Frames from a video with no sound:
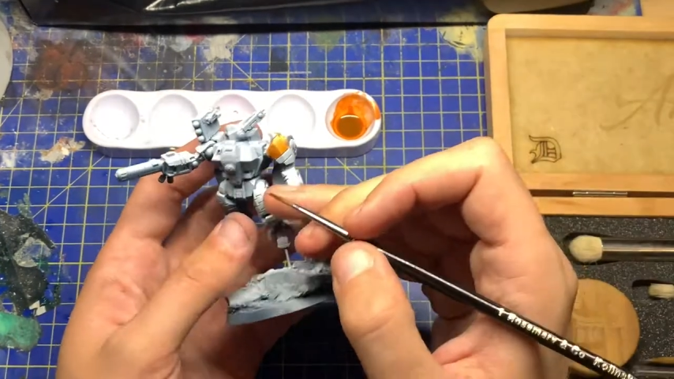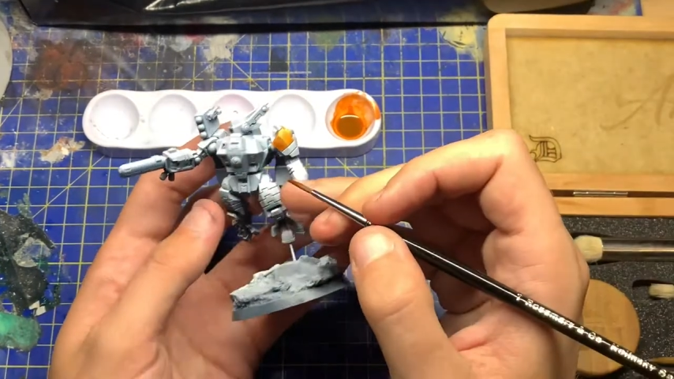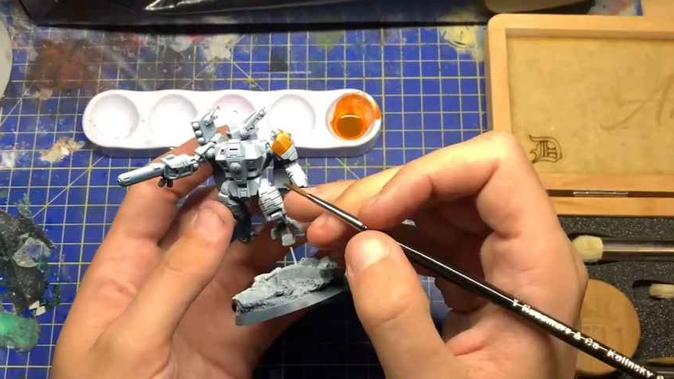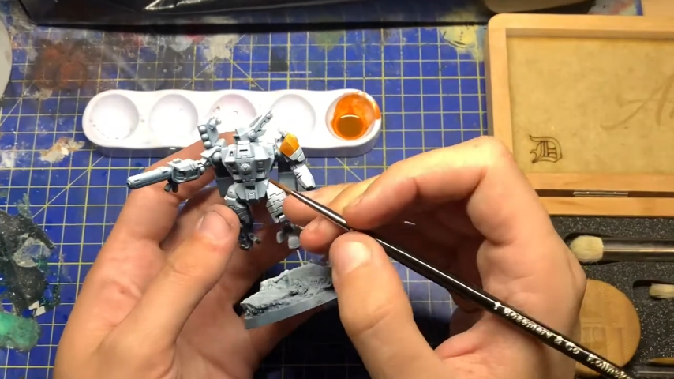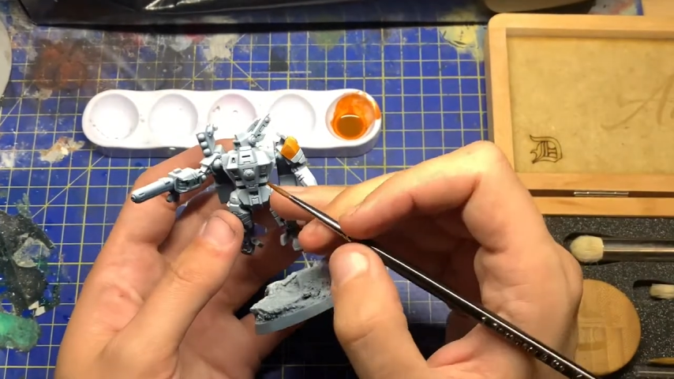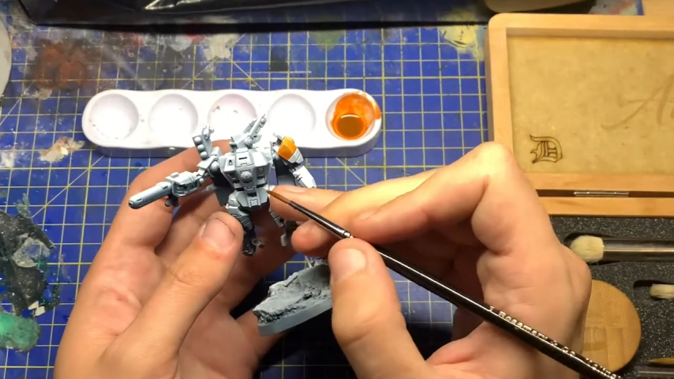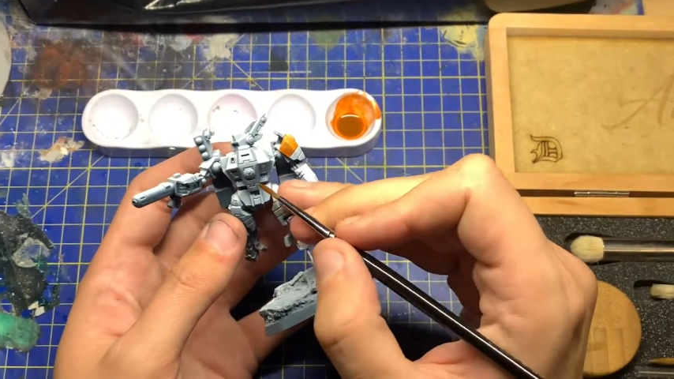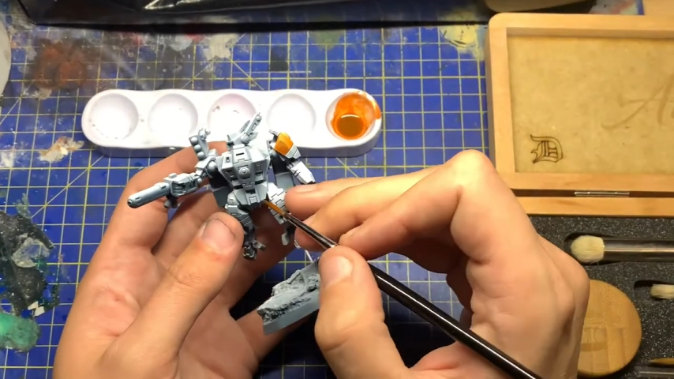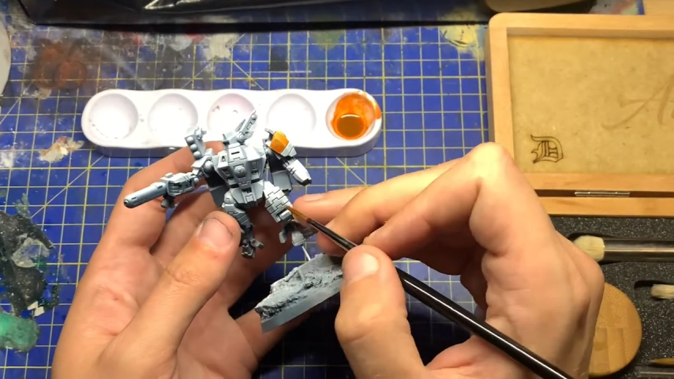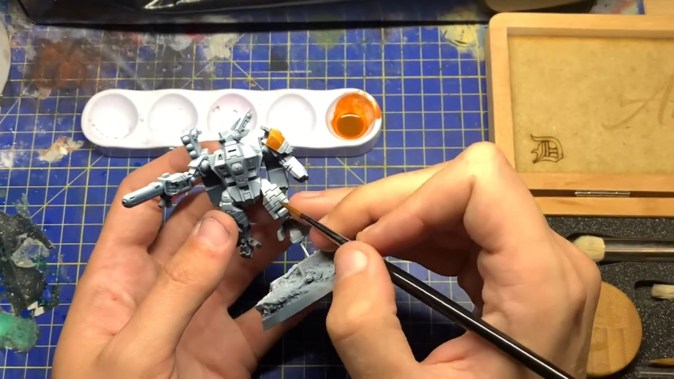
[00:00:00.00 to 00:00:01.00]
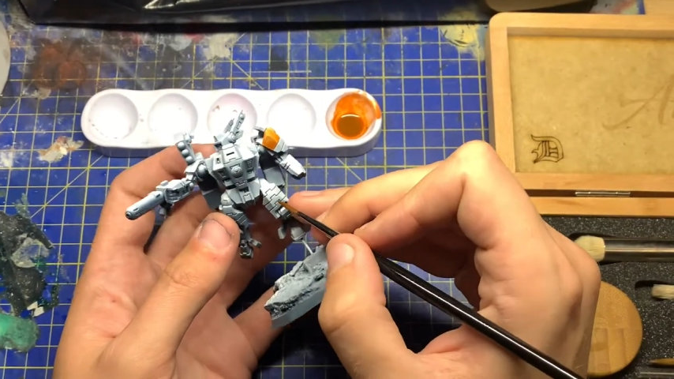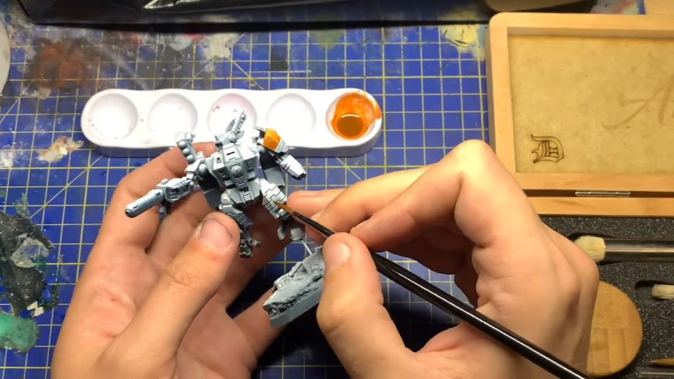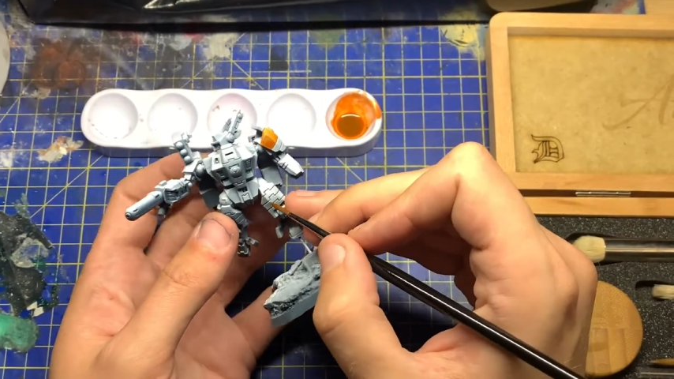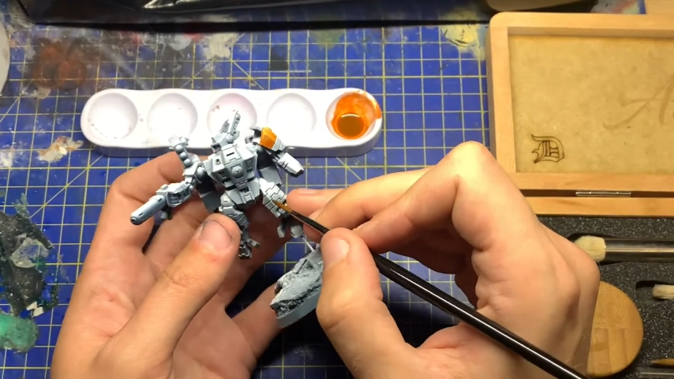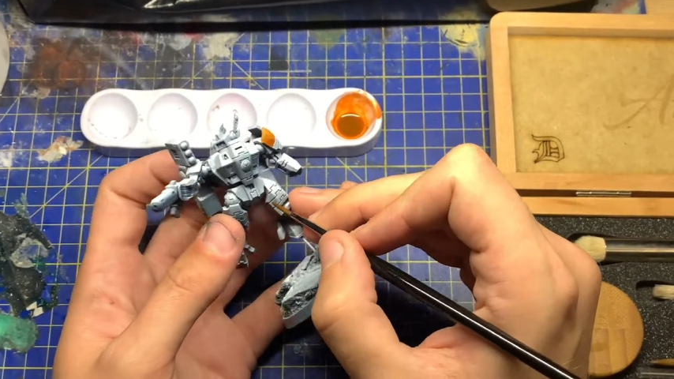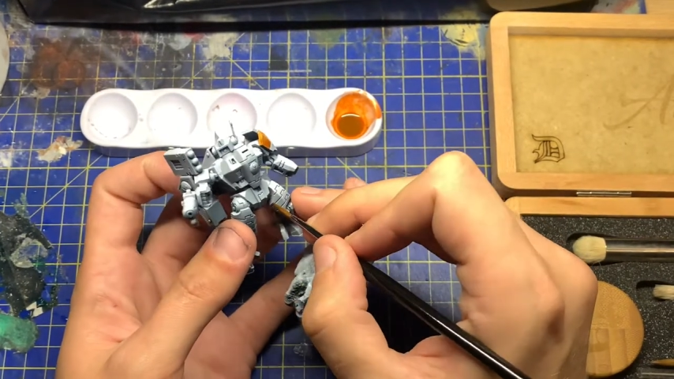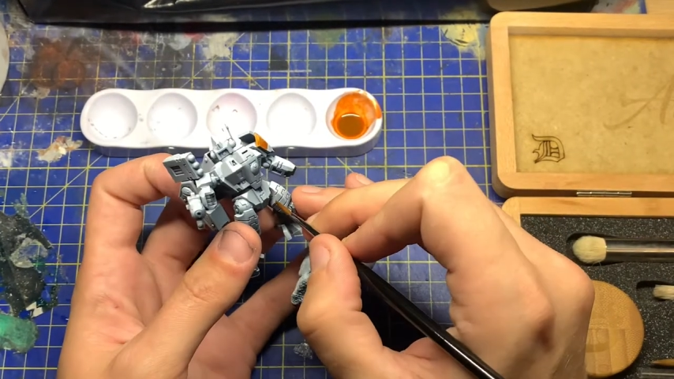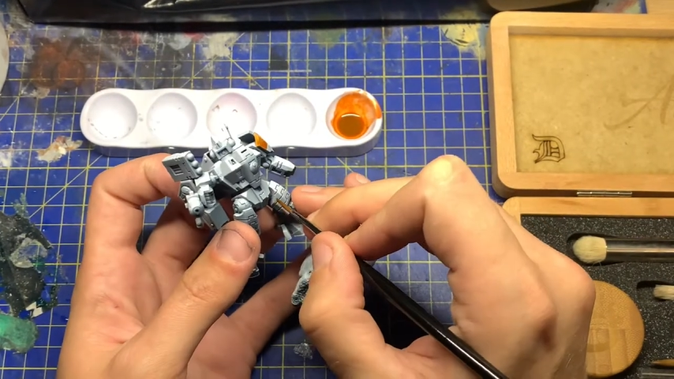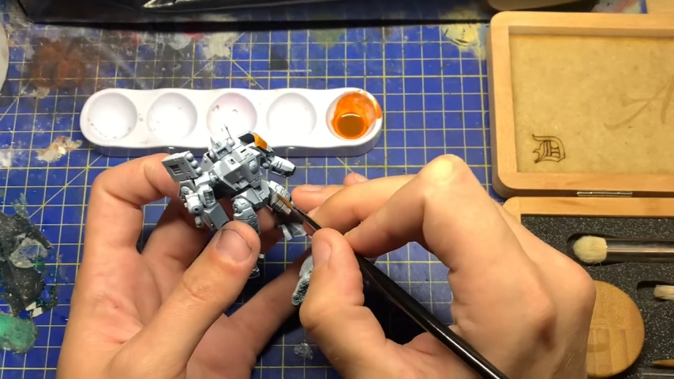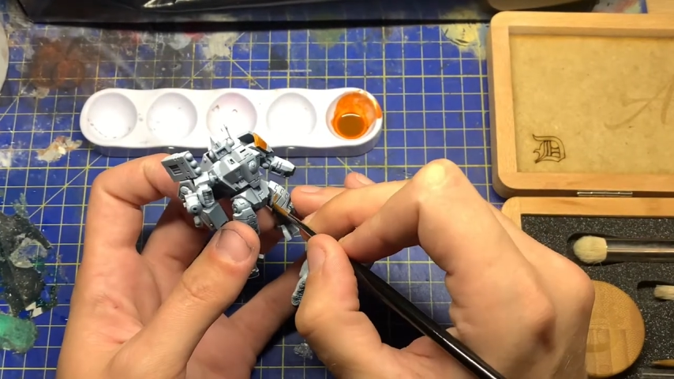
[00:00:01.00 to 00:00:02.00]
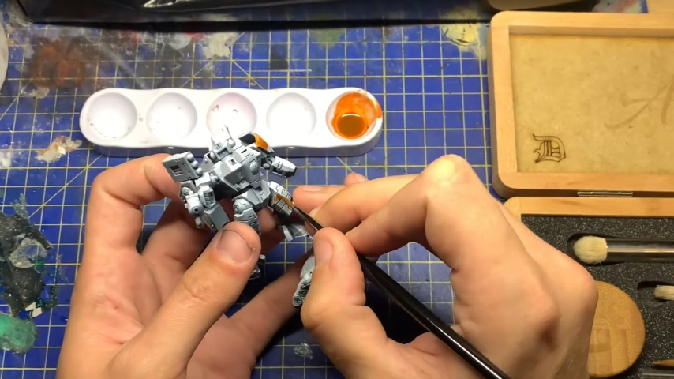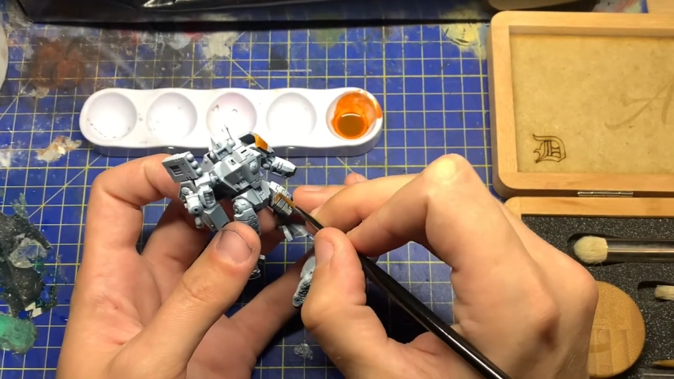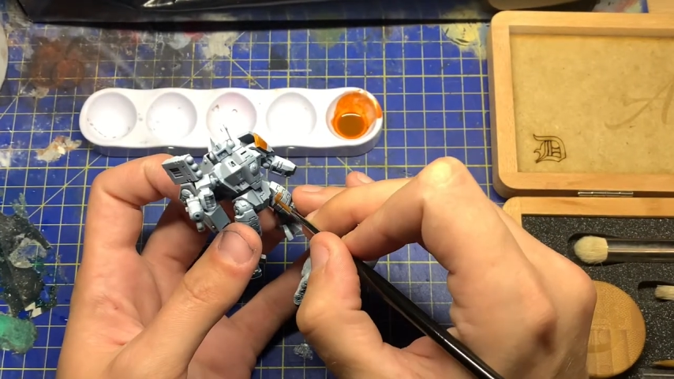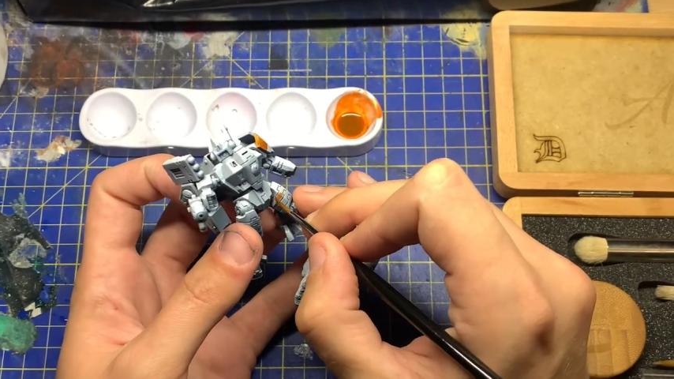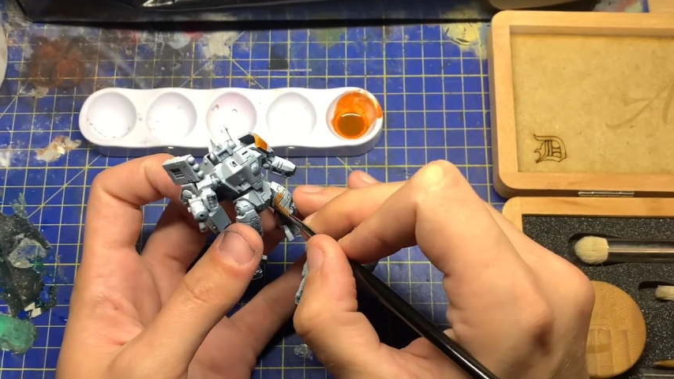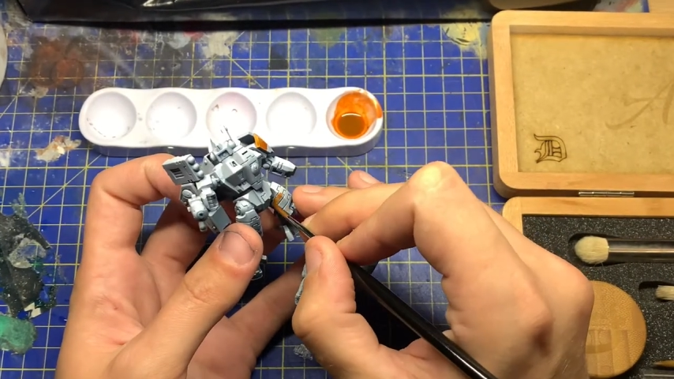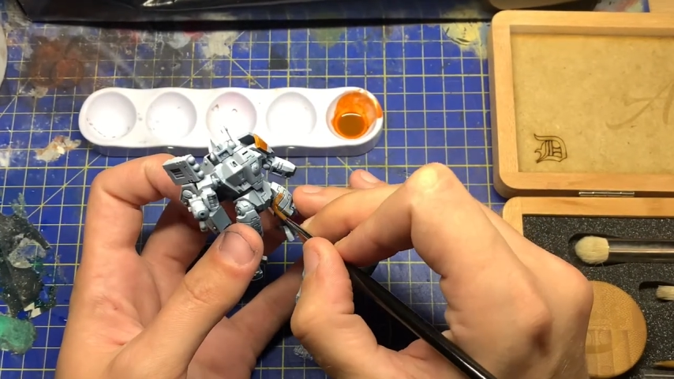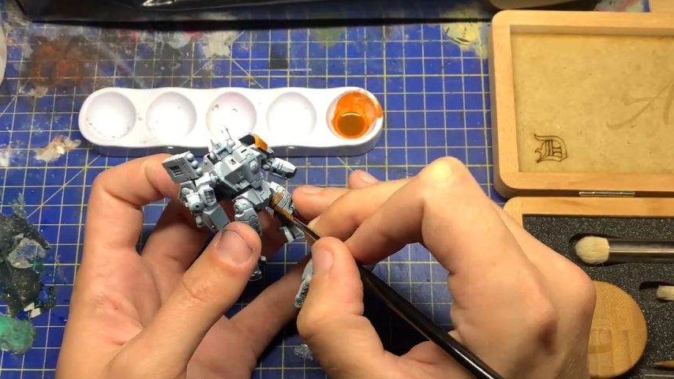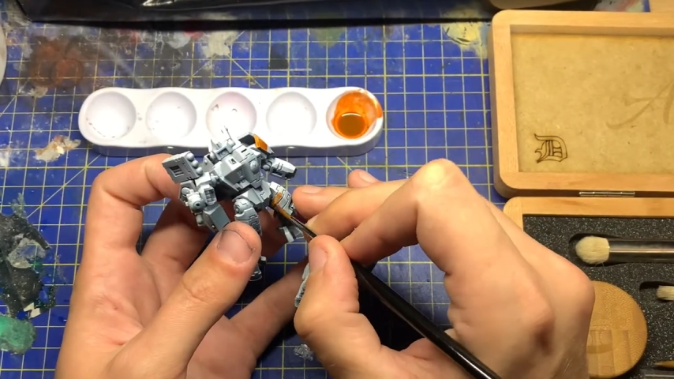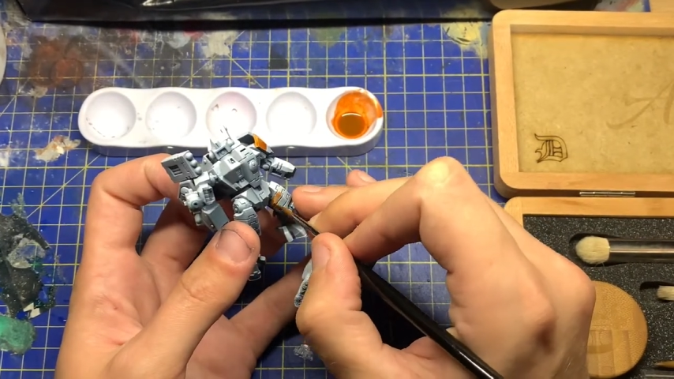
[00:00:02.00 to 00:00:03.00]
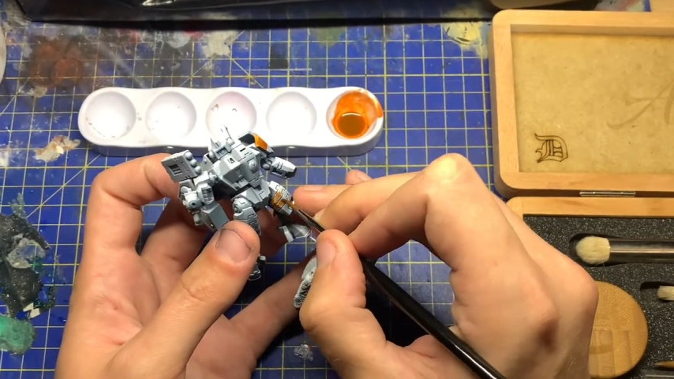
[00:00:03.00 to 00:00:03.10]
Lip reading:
[unreadable: no face in view]